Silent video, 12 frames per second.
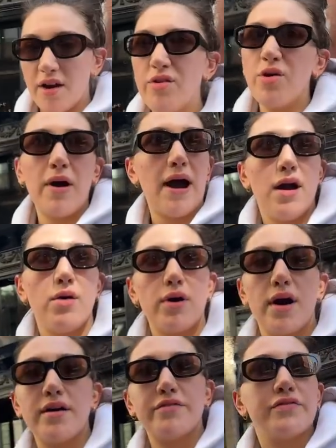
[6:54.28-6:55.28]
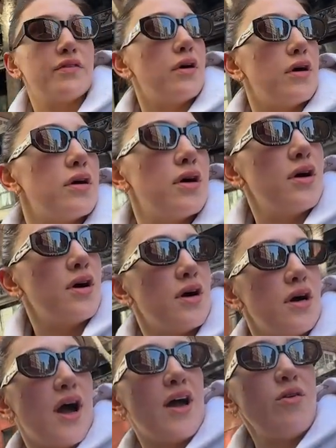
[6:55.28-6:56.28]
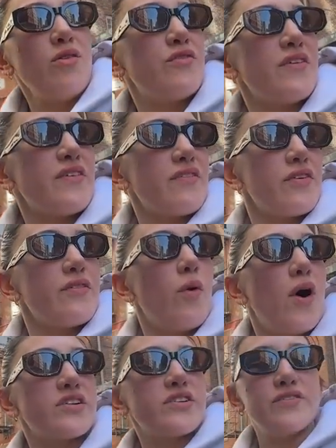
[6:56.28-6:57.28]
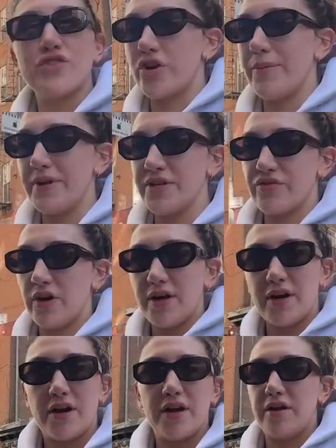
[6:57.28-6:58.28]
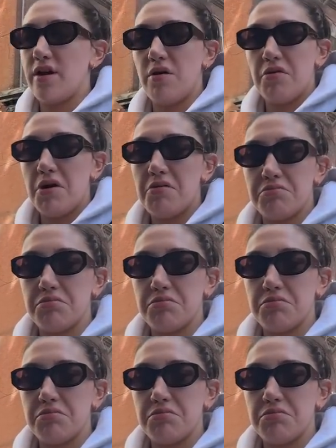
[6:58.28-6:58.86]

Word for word: don't know if I've ever walked in the street that's right here in Noah.